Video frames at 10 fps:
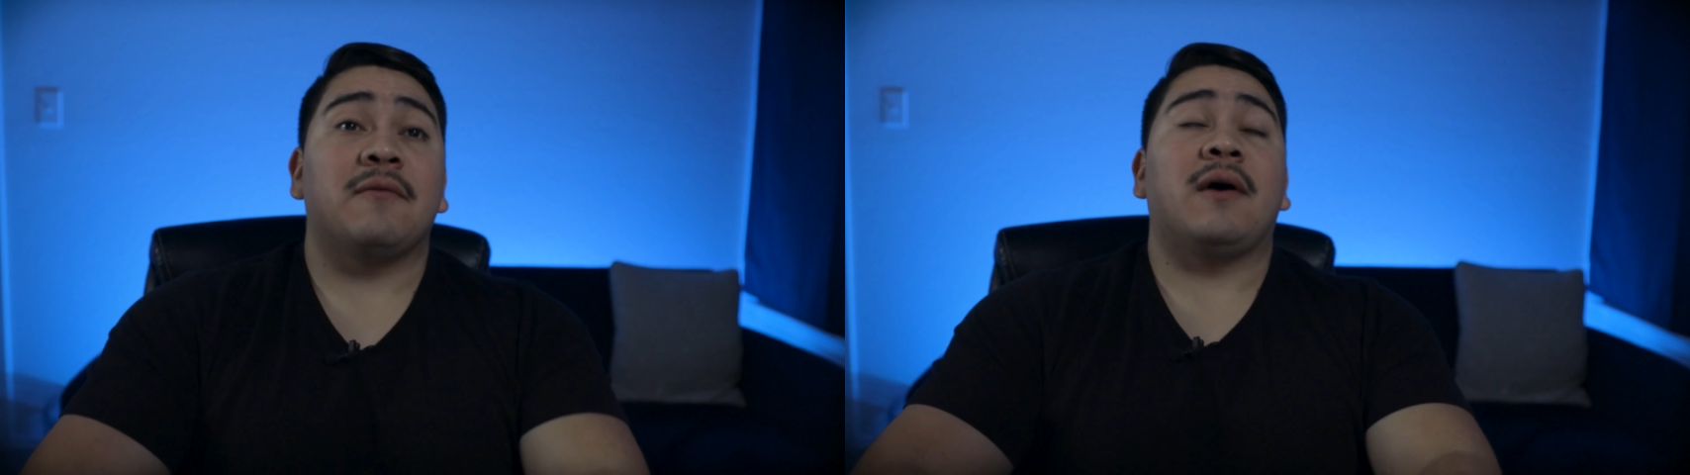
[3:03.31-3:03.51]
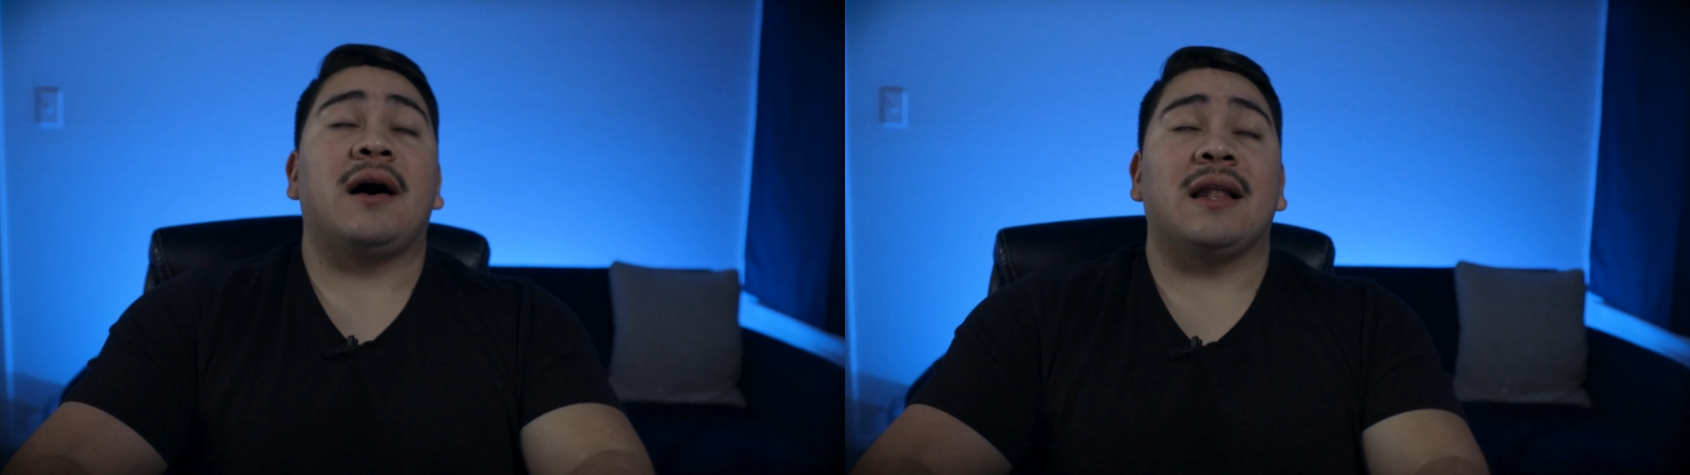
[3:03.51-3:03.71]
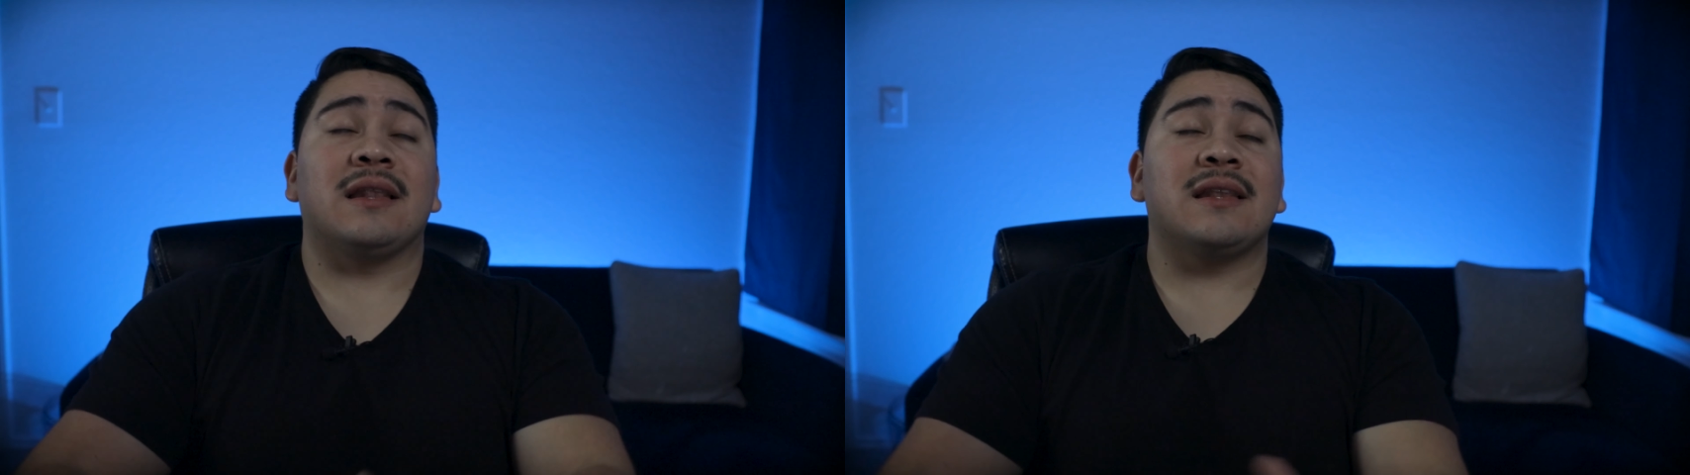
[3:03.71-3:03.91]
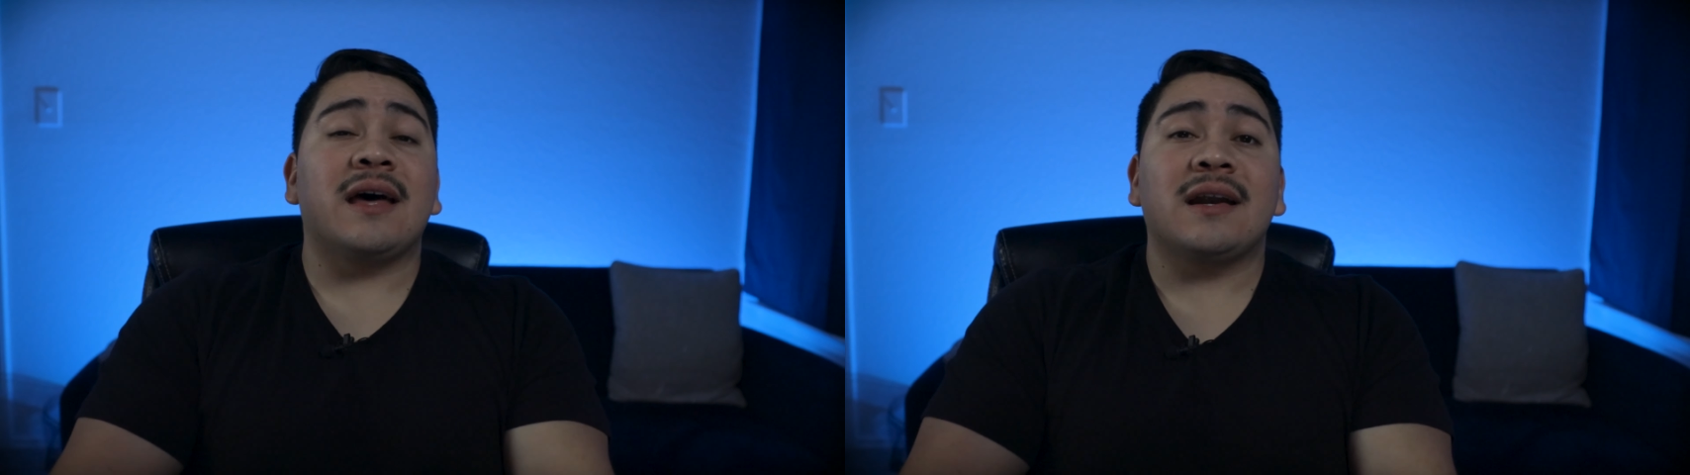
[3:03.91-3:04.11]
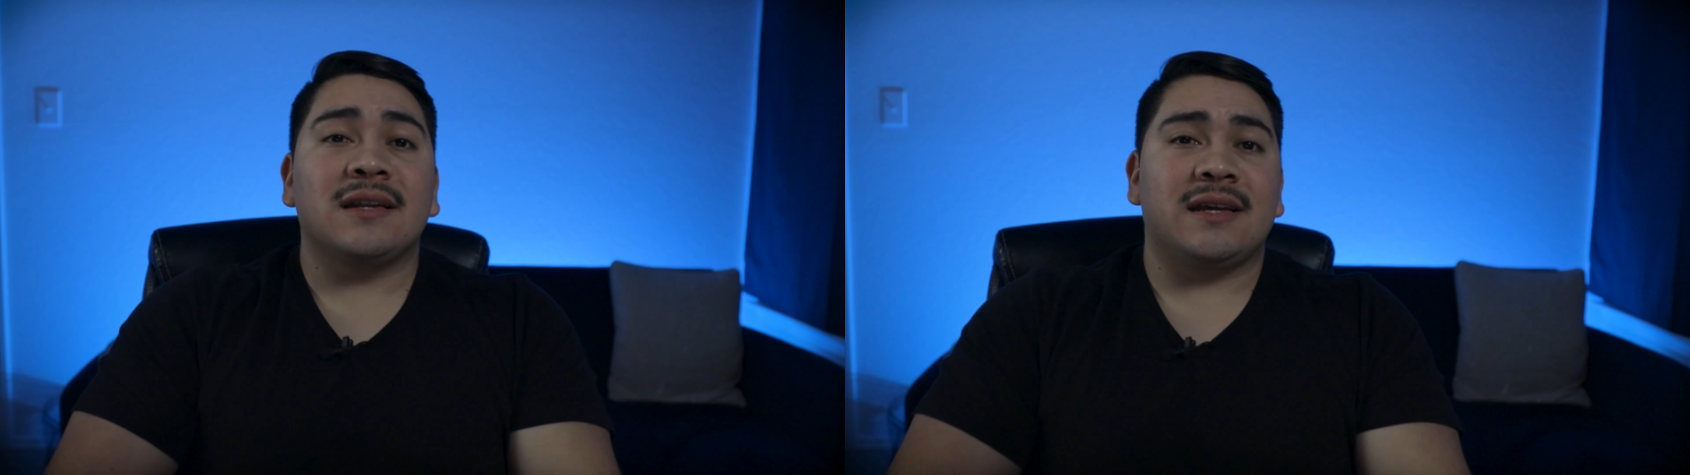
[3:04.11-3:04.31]
a lot
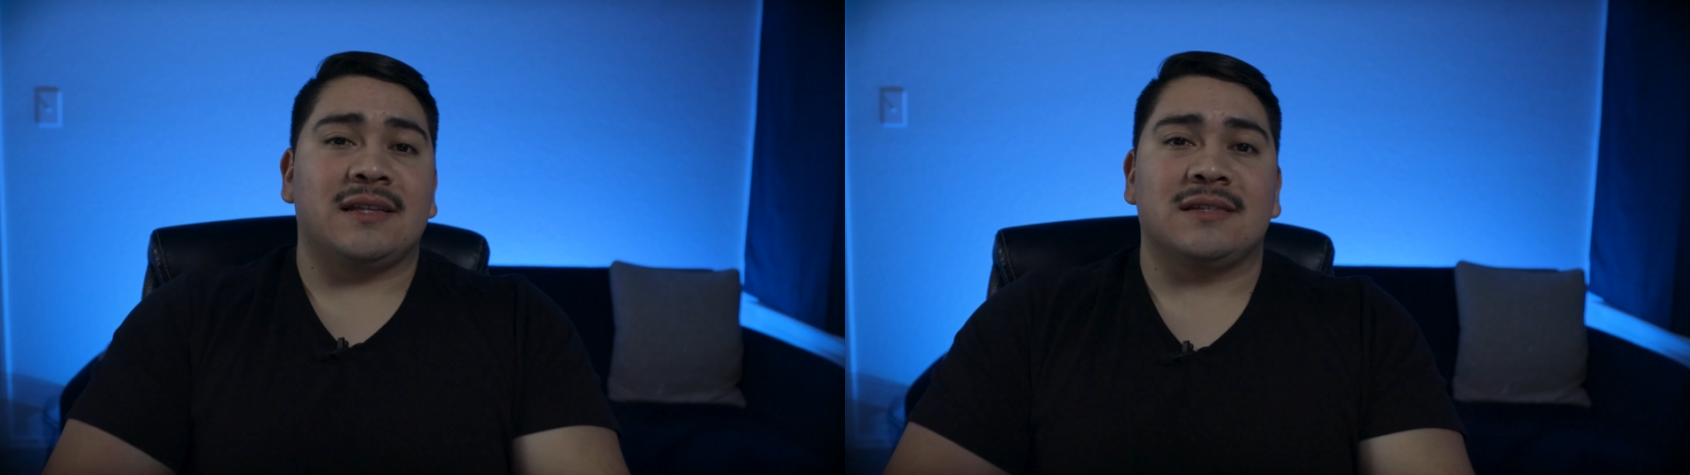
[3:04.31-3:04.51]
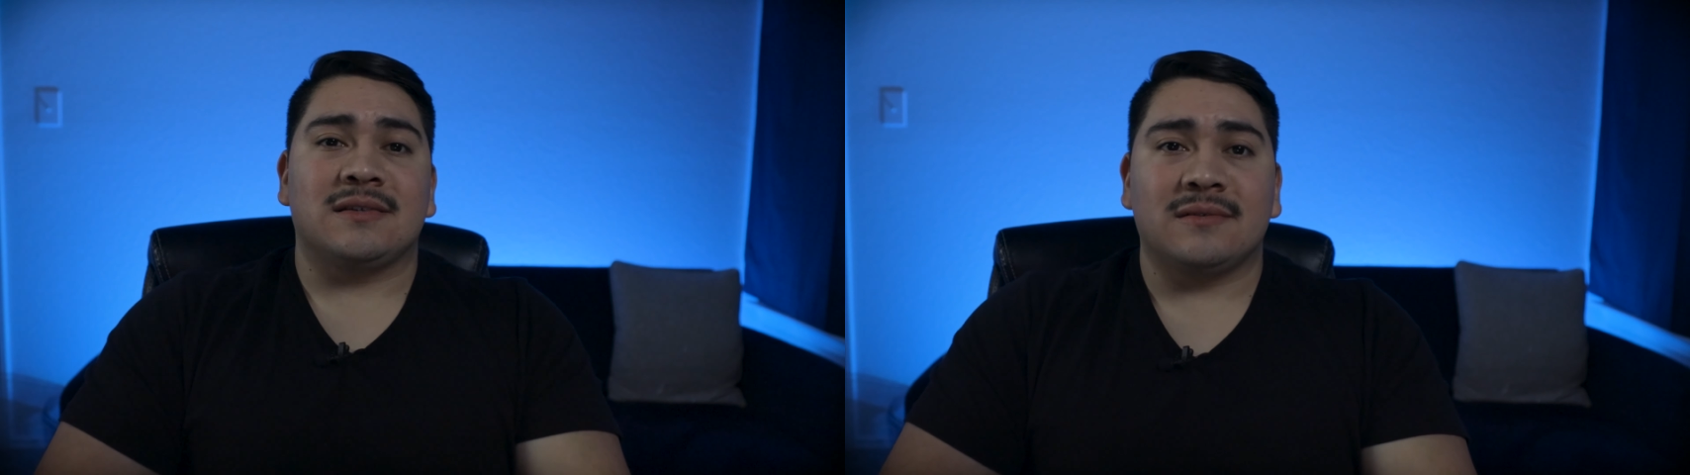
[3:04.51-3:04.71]
of leads,